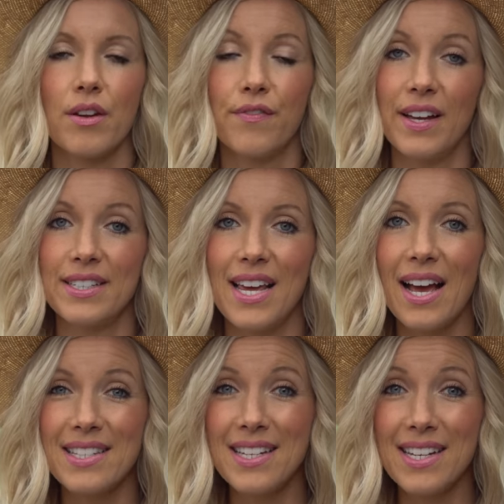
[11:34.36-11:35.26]
They're
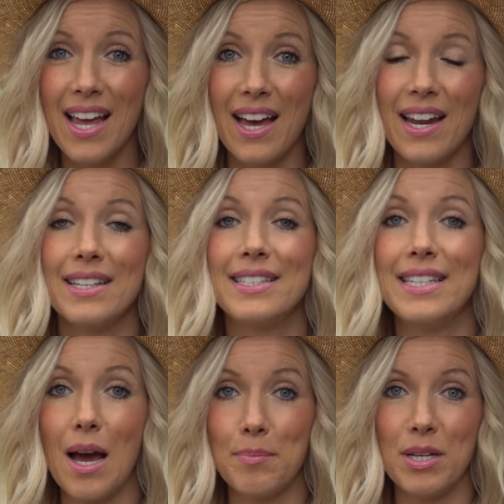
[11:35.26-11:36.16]
fantastic at
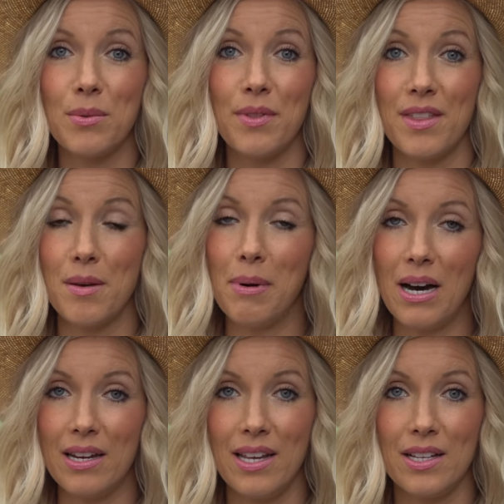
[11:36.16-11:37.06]
adapting within the
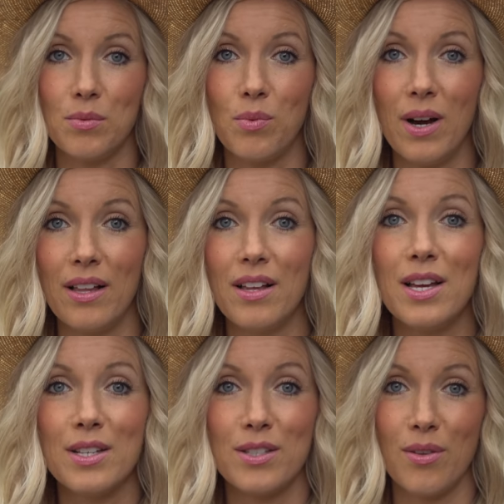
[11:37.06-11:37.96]
body as well
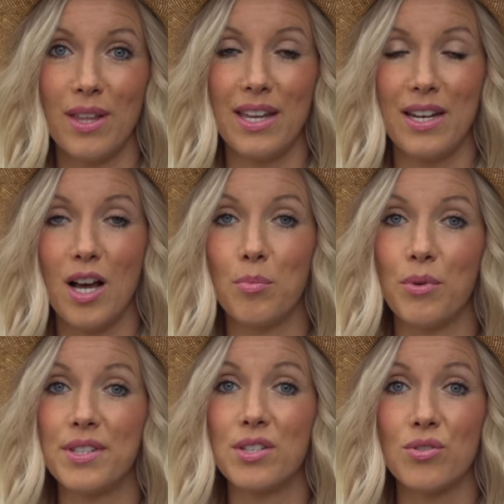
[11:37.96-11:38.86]
so they can help
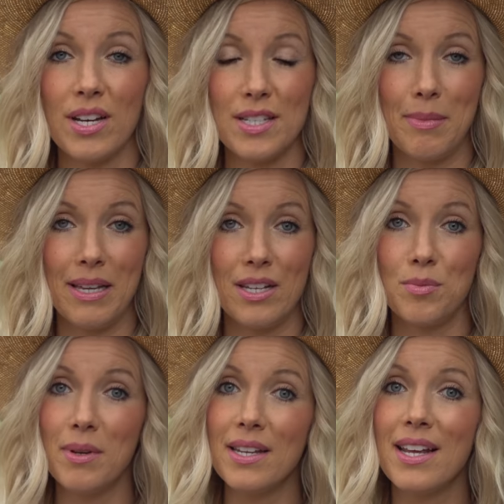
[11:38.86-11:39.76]
with stress
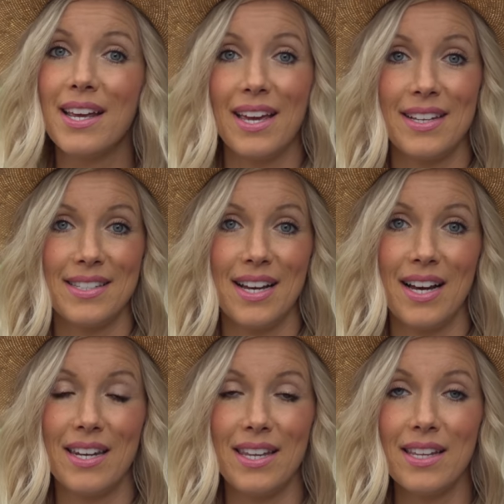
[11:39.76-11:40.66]
management,
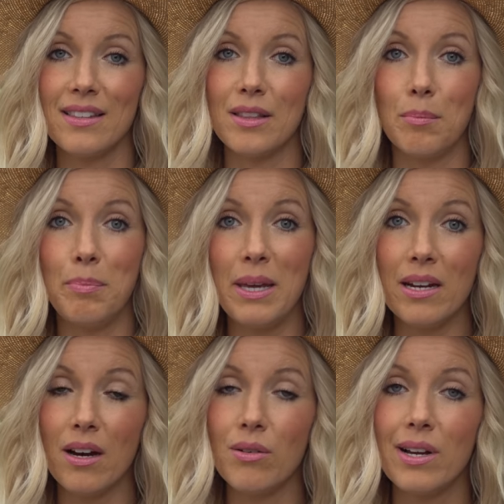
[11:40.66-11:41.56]
anxiety,
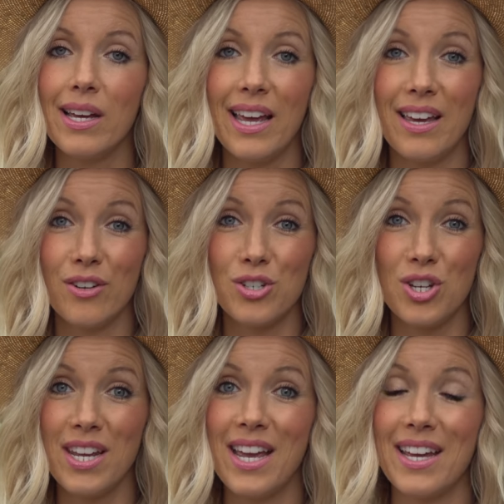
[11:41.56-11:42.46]
libido,
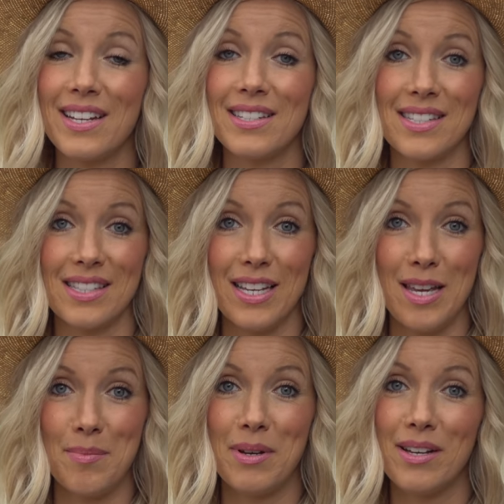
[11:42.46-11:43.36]
energy, and
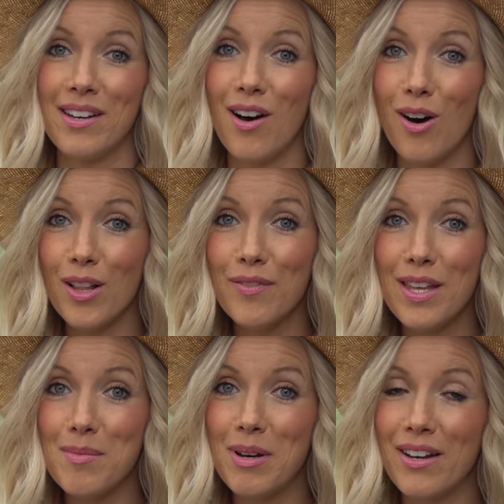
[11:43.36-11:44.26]
sleep. All of
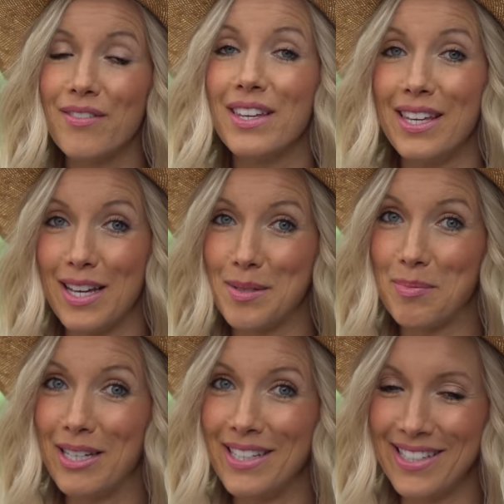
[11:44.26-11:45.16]
the above, yes
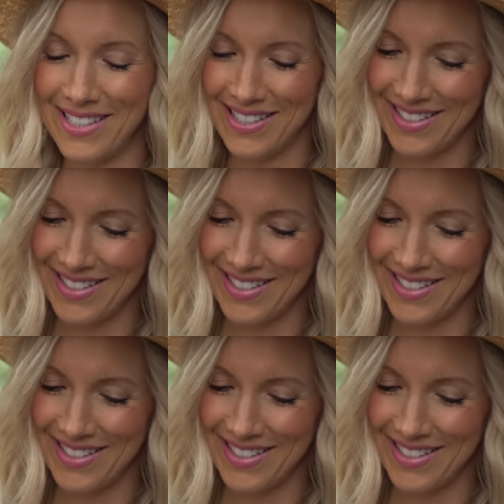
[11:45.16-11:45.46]
please.